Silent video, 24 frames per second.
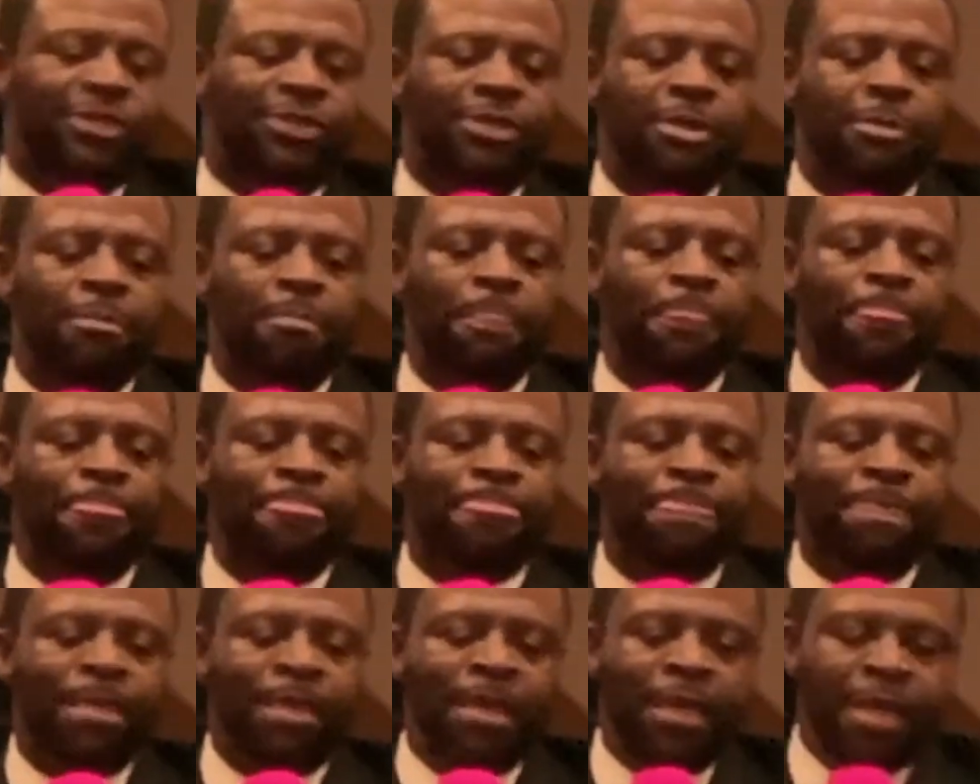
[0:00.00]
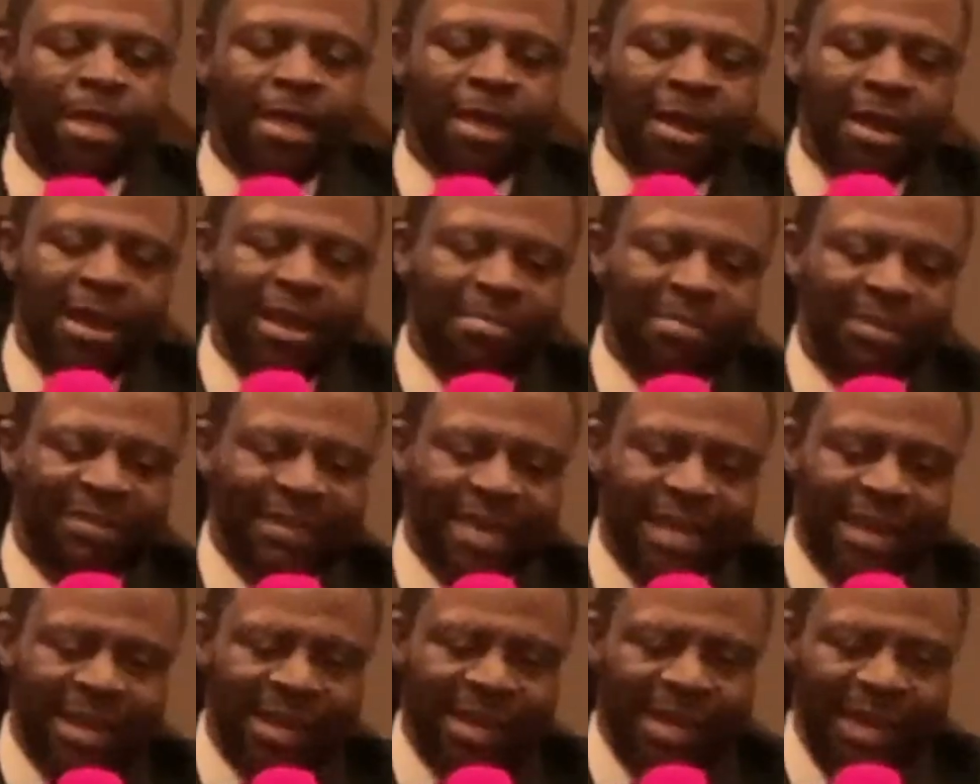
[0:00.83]
Come on. Yes. Let me
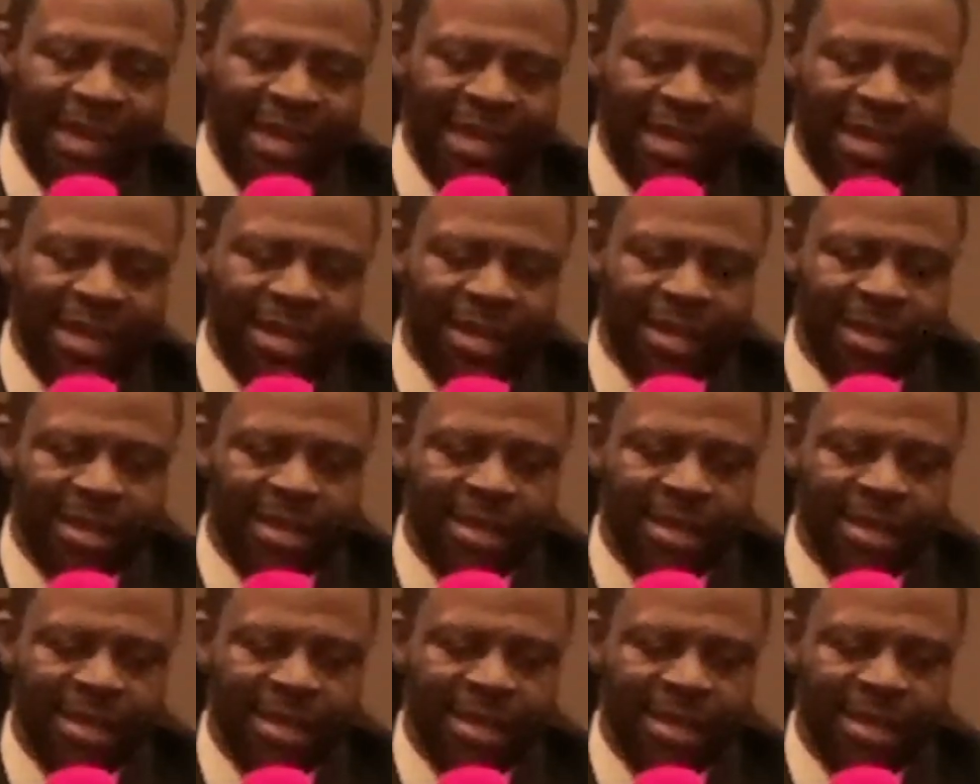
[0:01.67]
say it again.